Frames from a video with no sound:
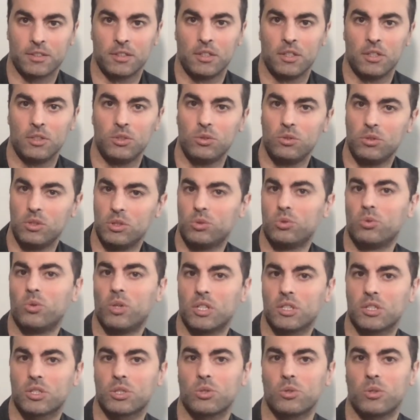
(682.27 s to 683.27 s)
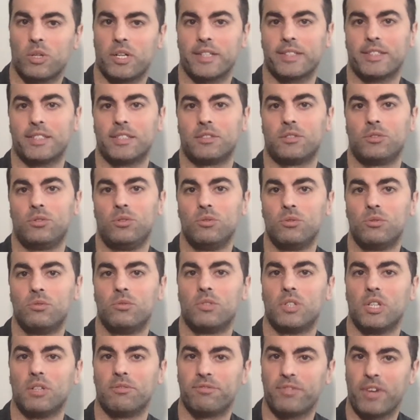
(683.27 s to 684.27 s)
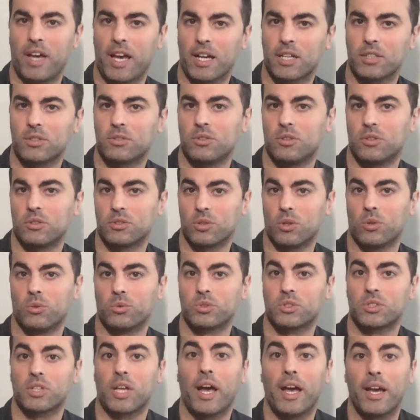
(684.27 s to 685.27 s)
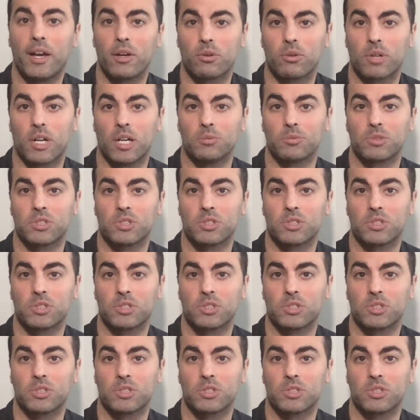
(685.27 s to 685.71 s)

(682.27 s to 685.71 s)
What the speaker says: you need to ensure that you refactor those diagrams.